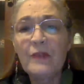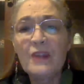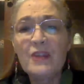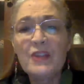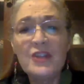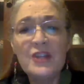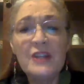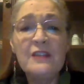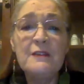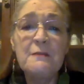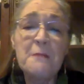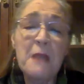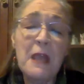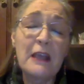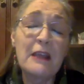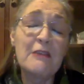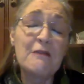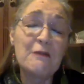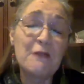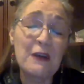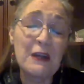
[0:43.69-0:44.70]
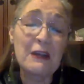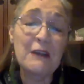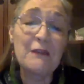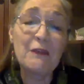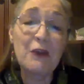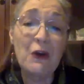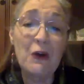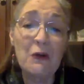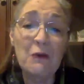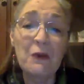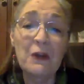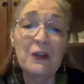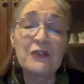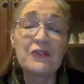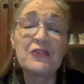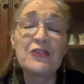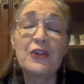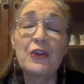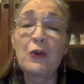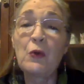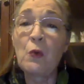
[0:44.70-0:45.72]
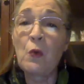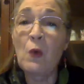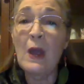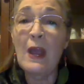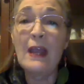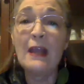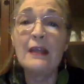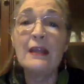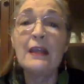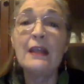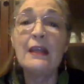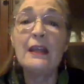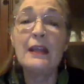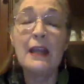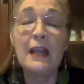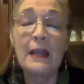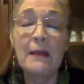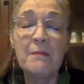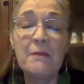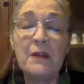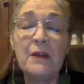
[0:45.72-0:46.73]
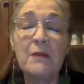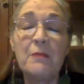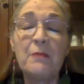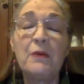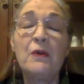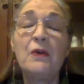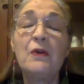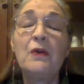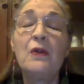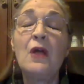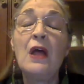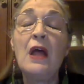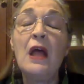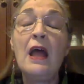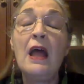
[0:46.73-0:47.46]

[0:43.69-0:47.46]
She is making fun of Coleridge, the great, inimitable,